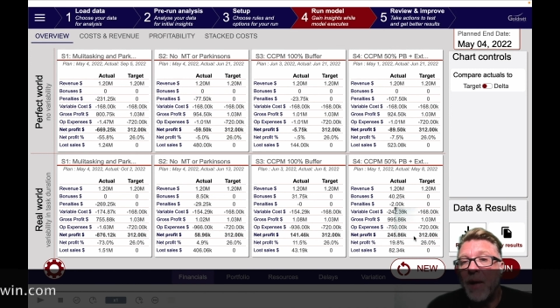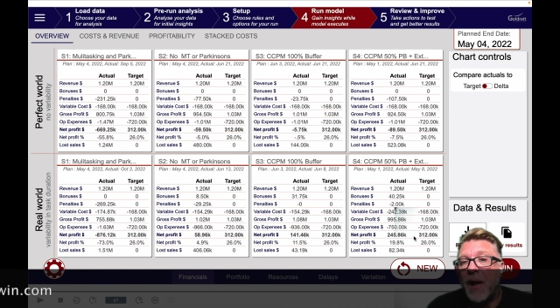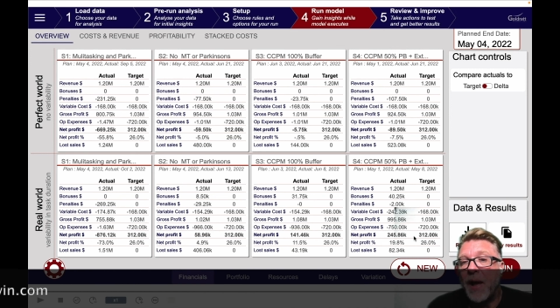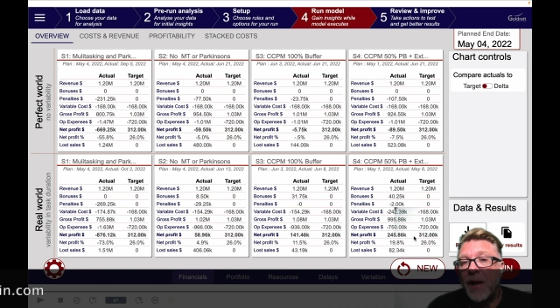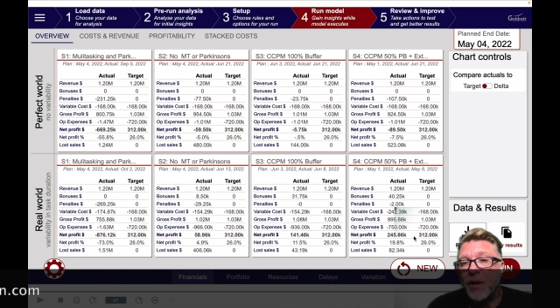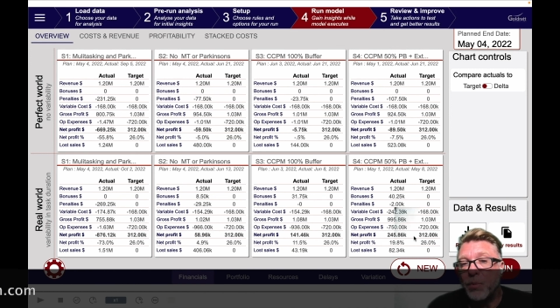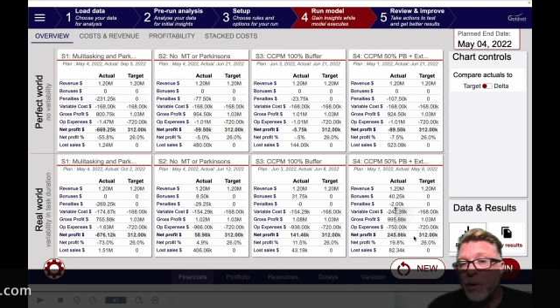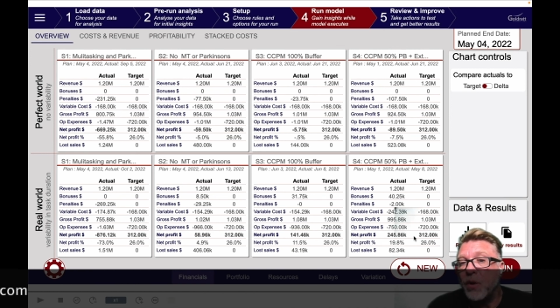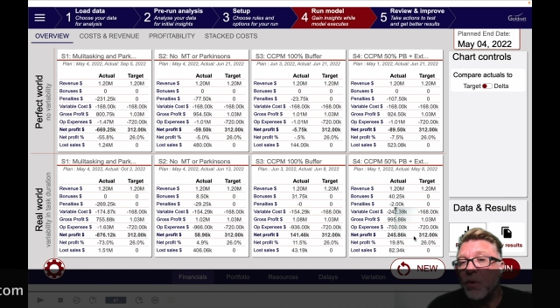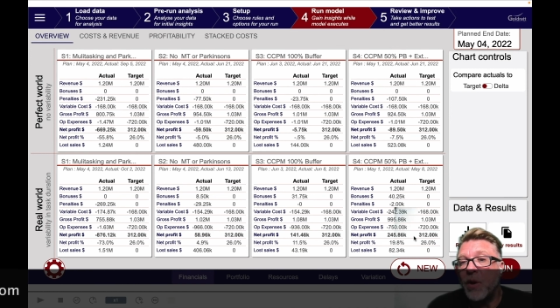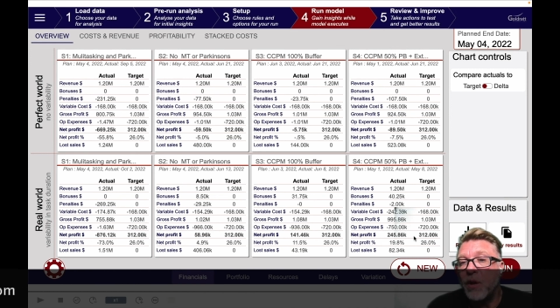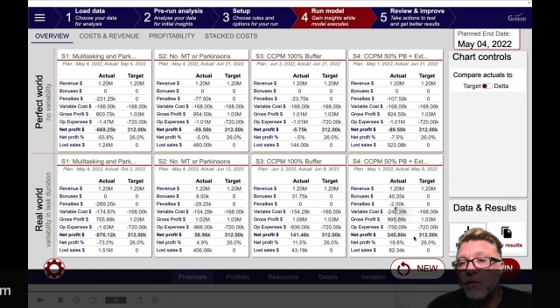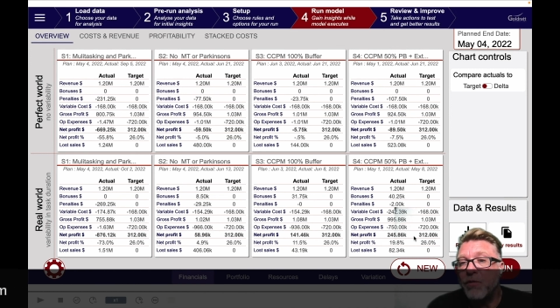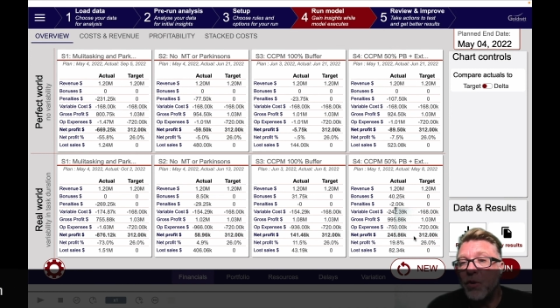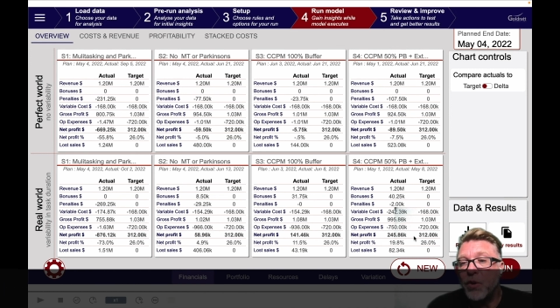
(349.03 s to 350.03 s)
and we're
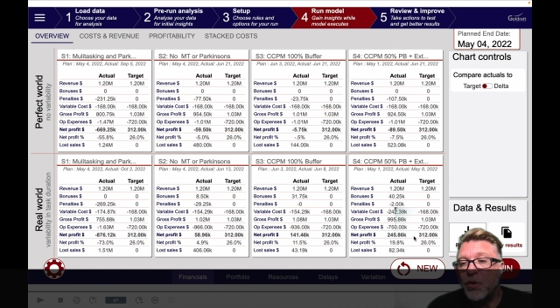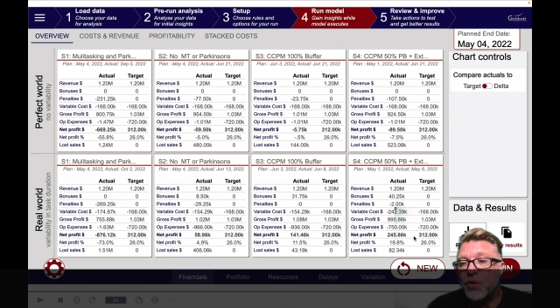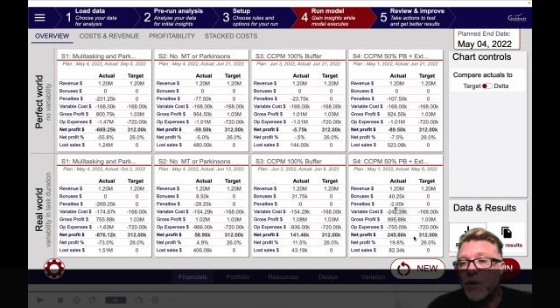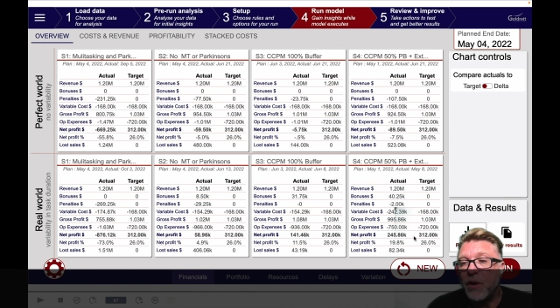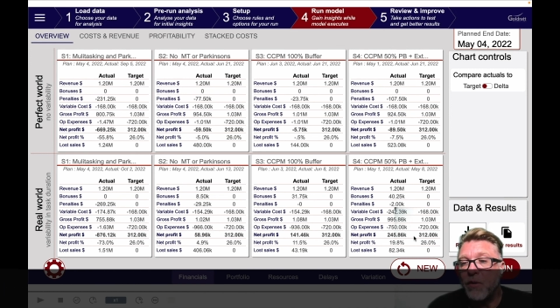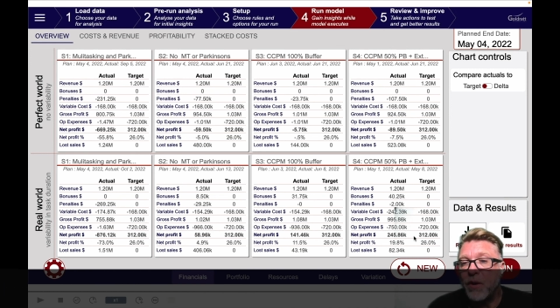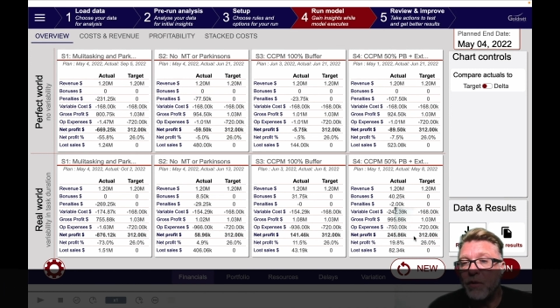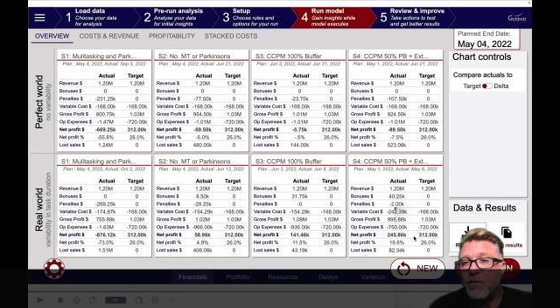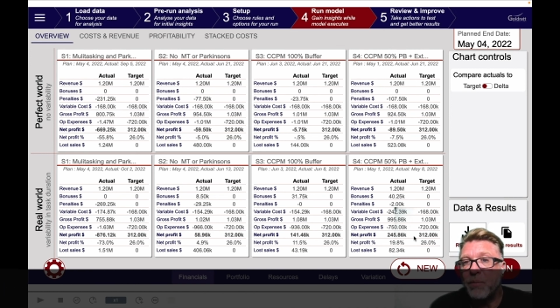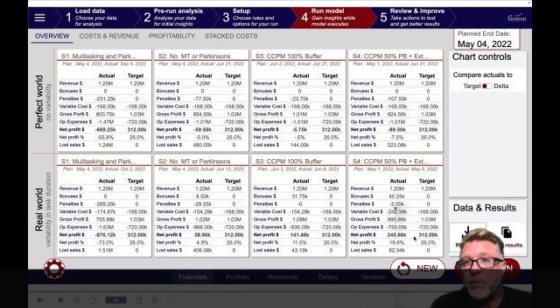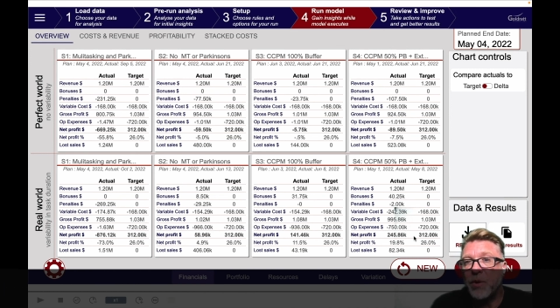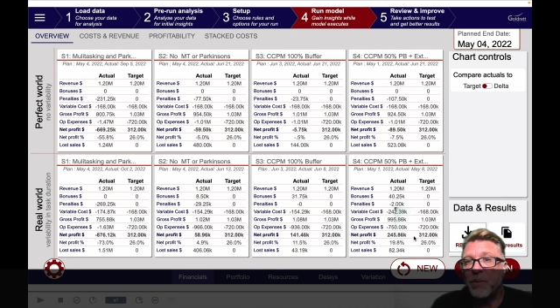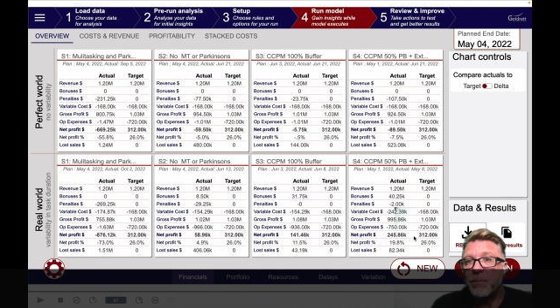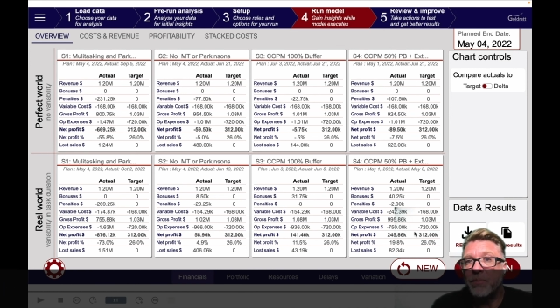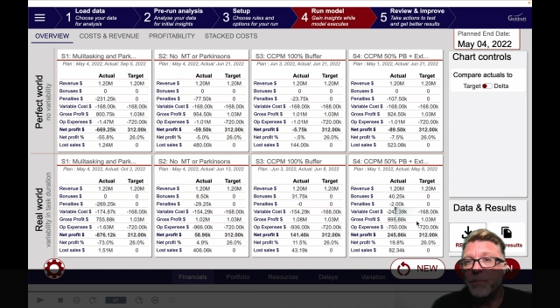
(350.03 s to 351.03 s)
looking forward to hearing from
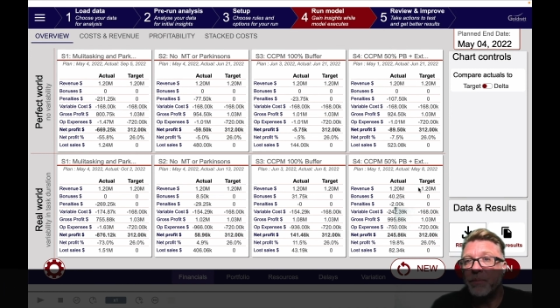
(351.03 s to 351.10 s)
you.